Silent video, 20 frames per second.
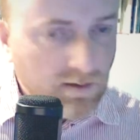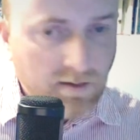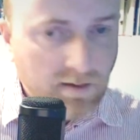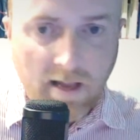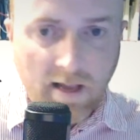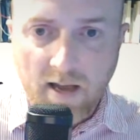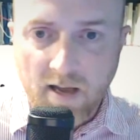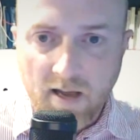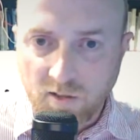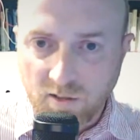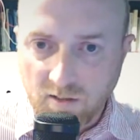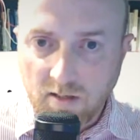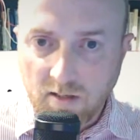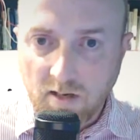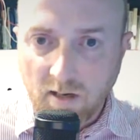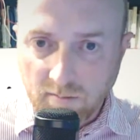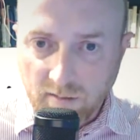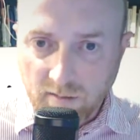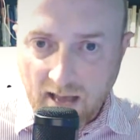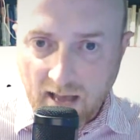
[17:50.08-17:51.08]
that, you
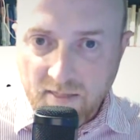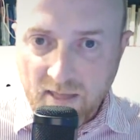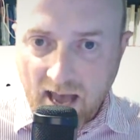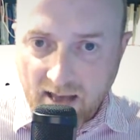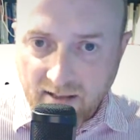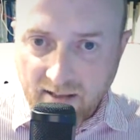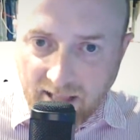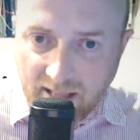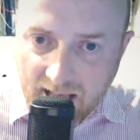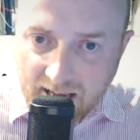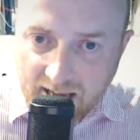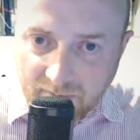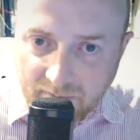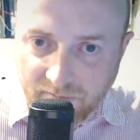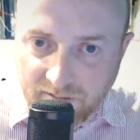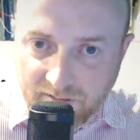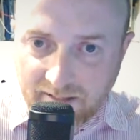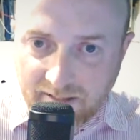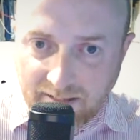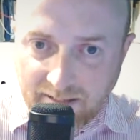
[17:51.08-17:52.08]
know, that
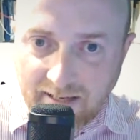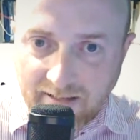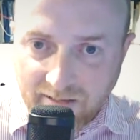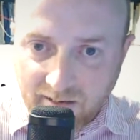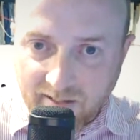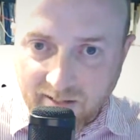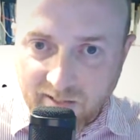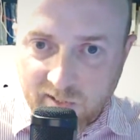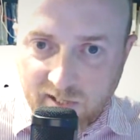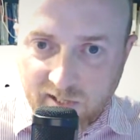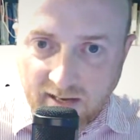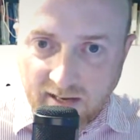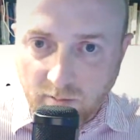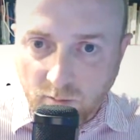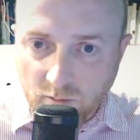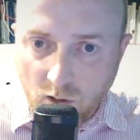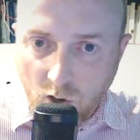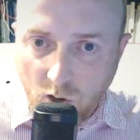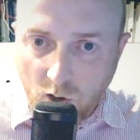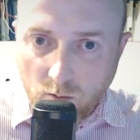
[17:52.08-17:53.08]
lifted a lid, like I say,
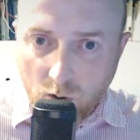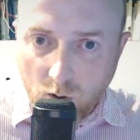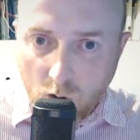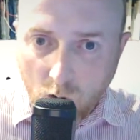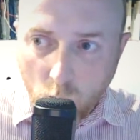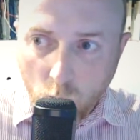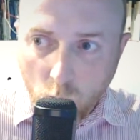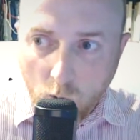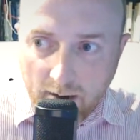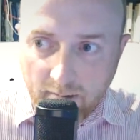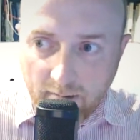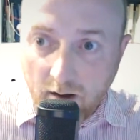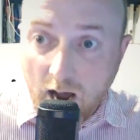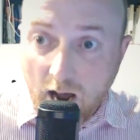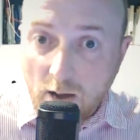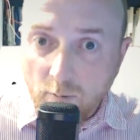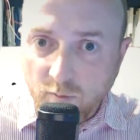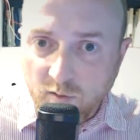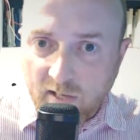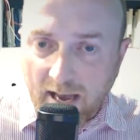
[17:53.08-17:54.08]
on where
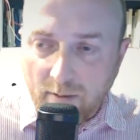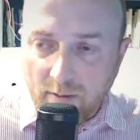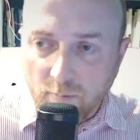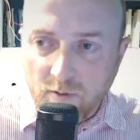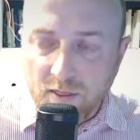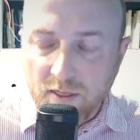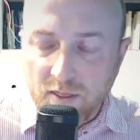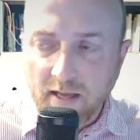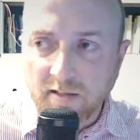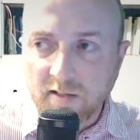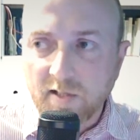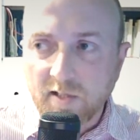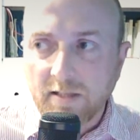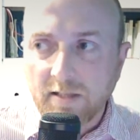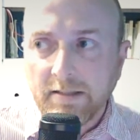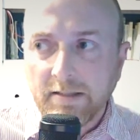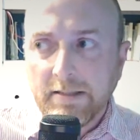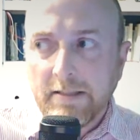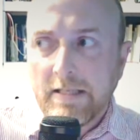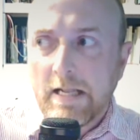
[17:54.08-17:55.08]
I was at with things.
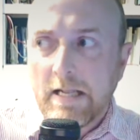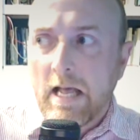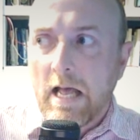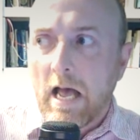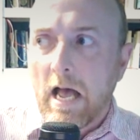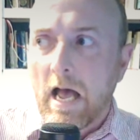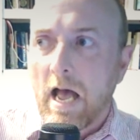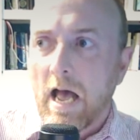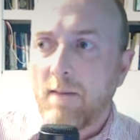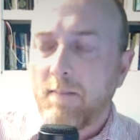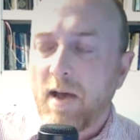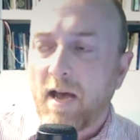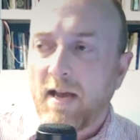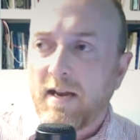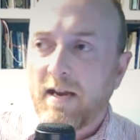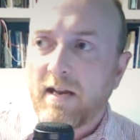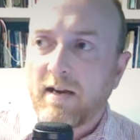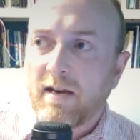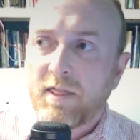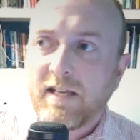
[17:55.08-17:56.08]
And
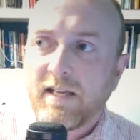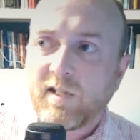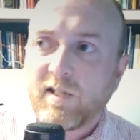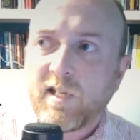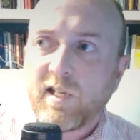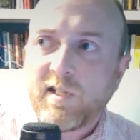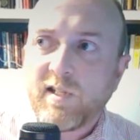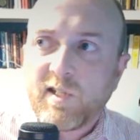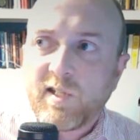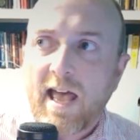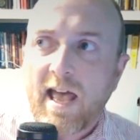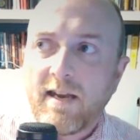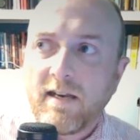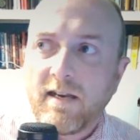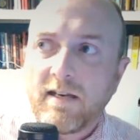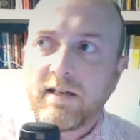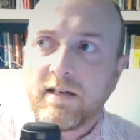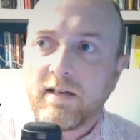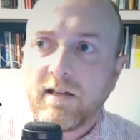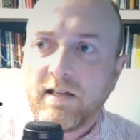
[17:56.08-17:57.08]
then I think since
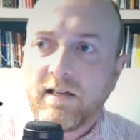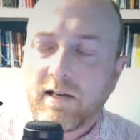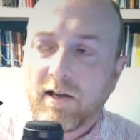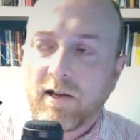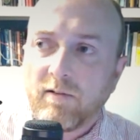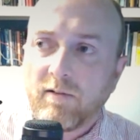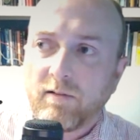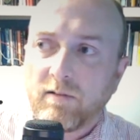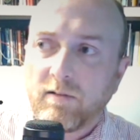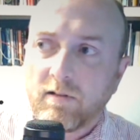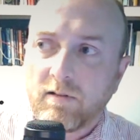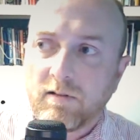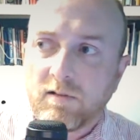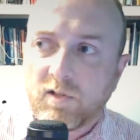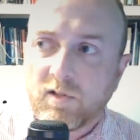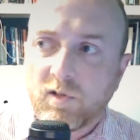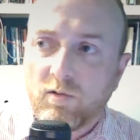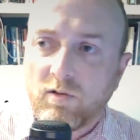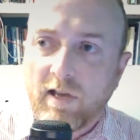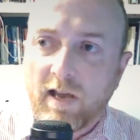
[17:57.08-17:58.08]
then, you know,
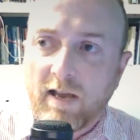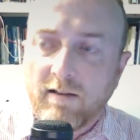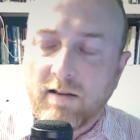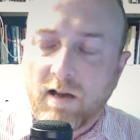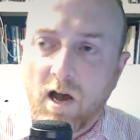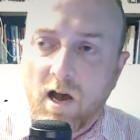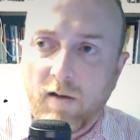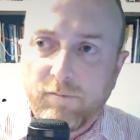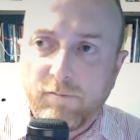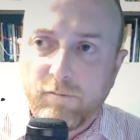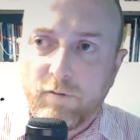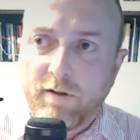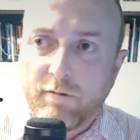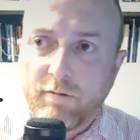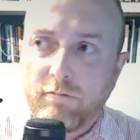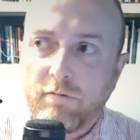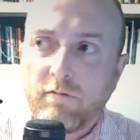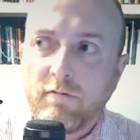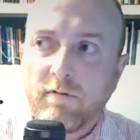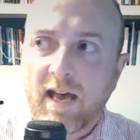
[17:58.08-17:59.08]
sort of going halfway
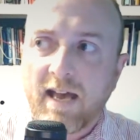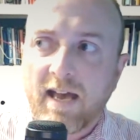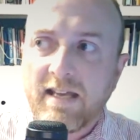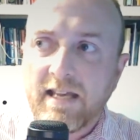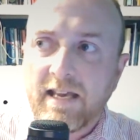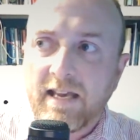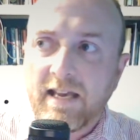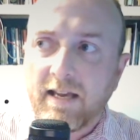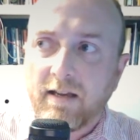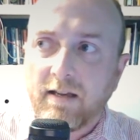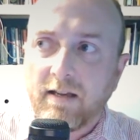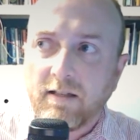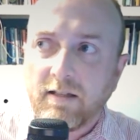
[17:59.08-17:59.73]
through that year,